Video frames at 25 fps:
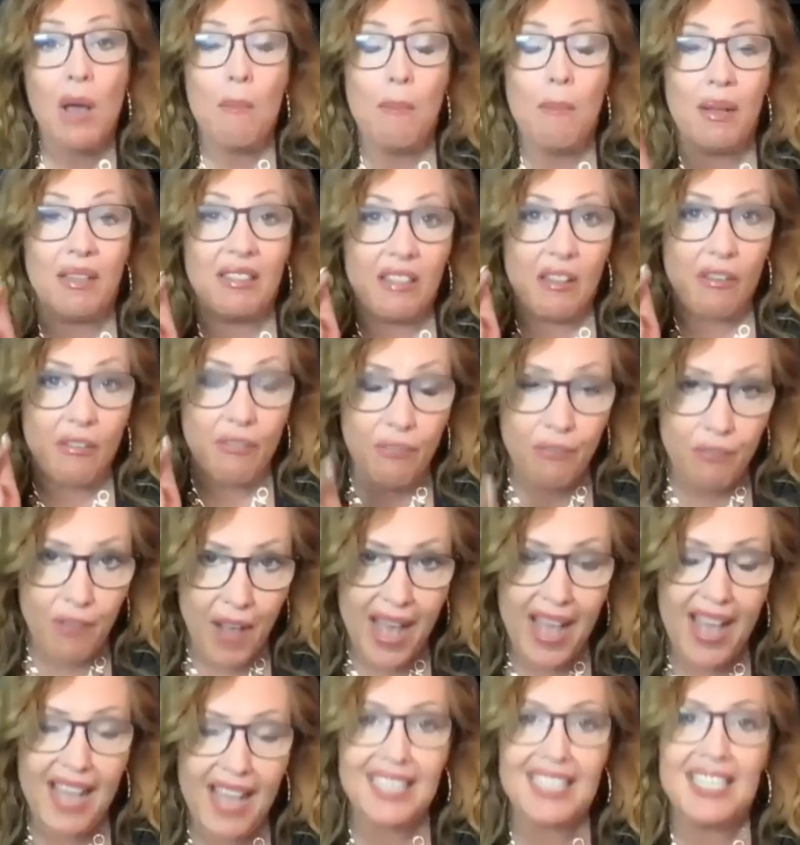but the
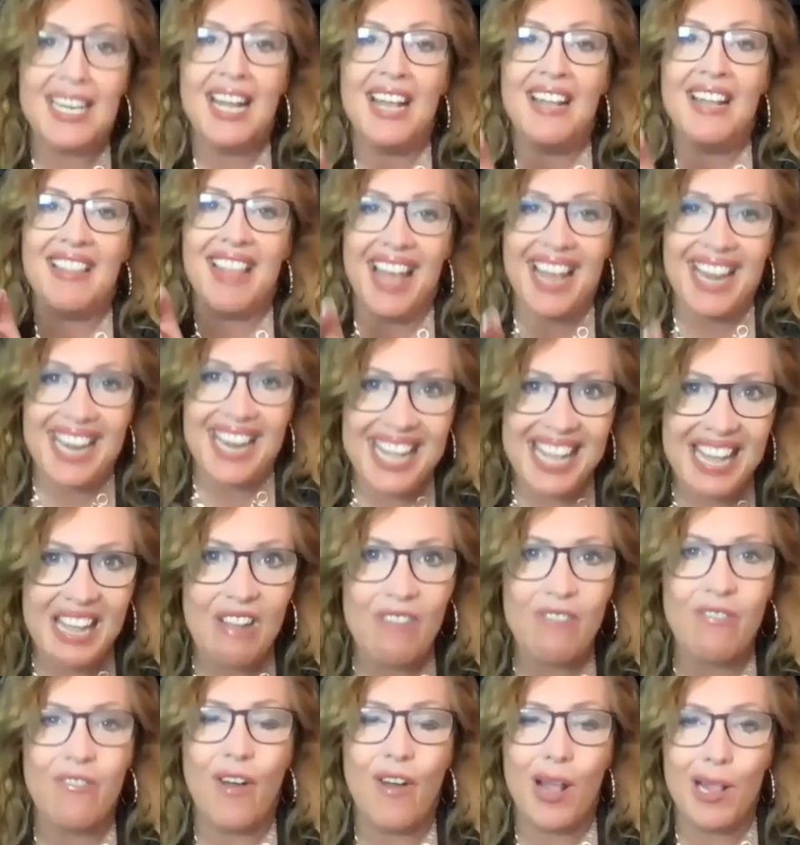fact that
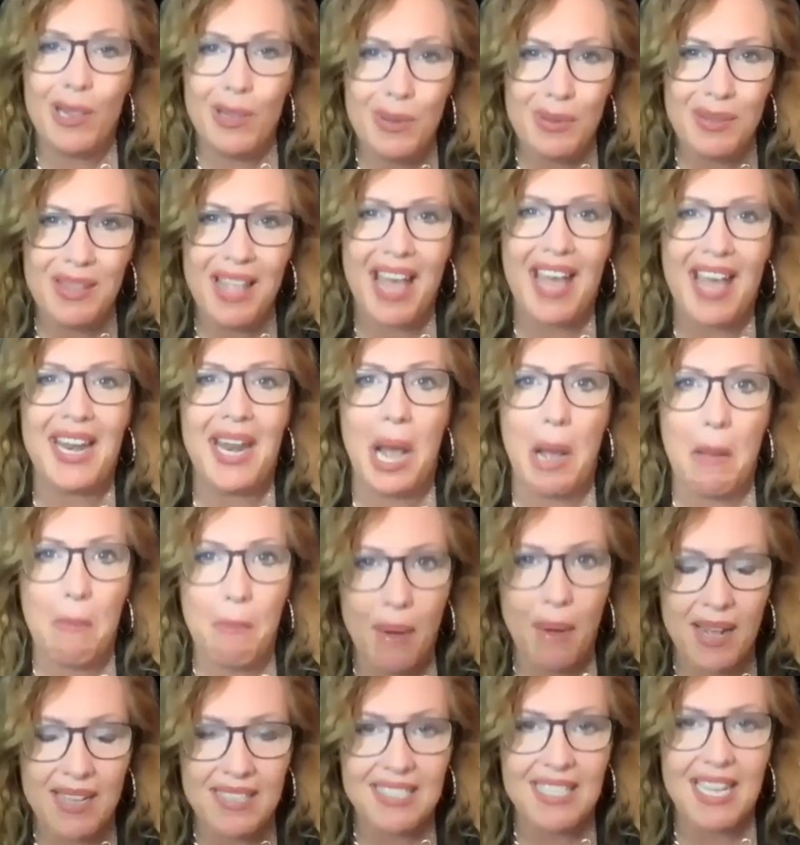he followed that up
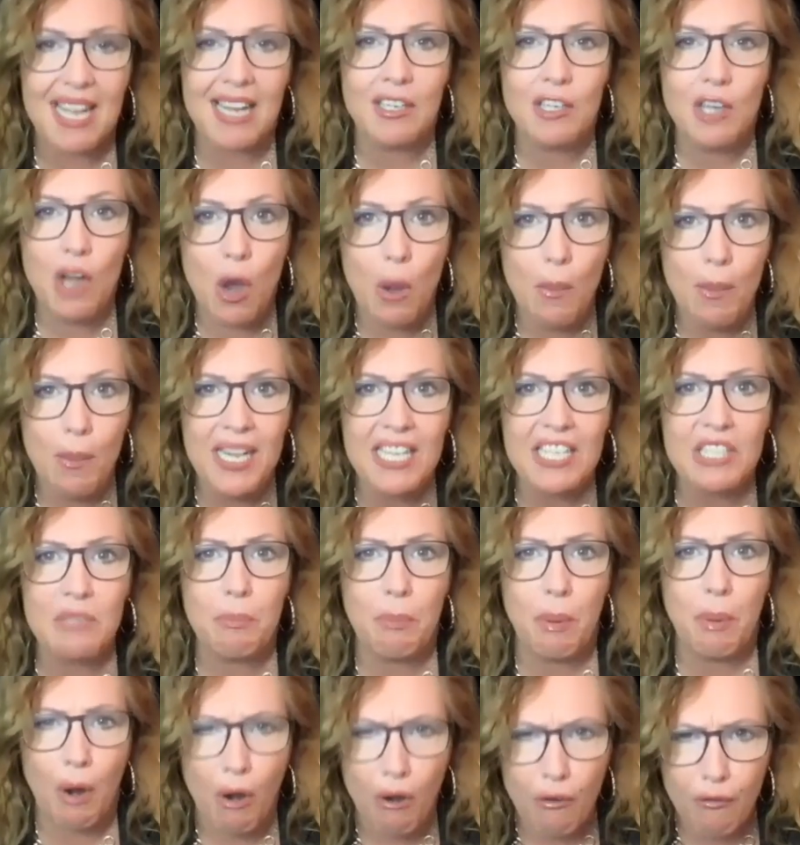by saying, nobody's
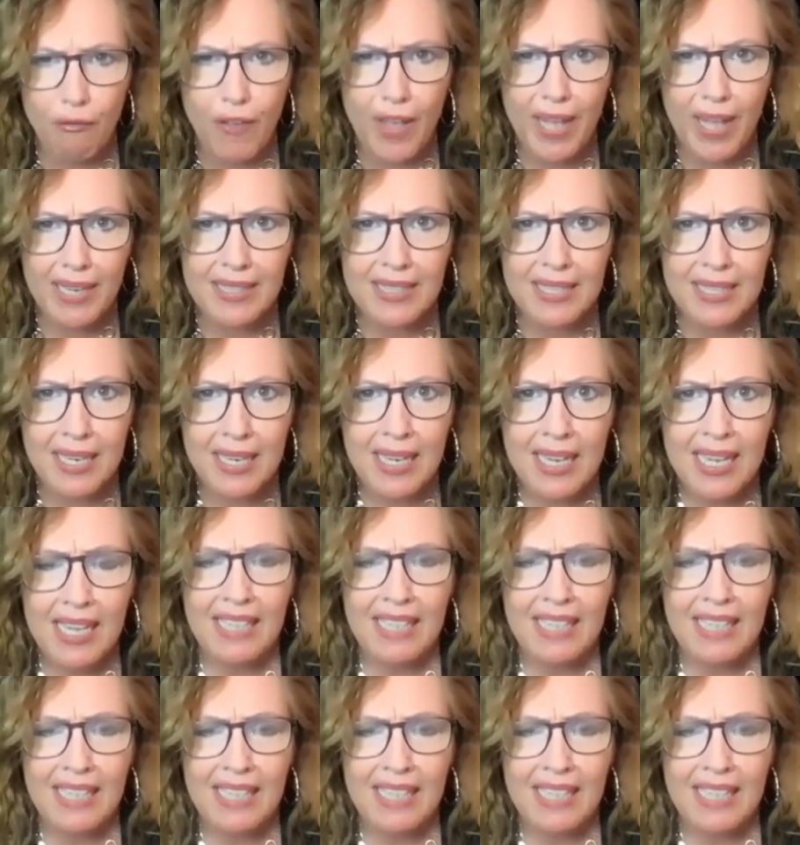perfect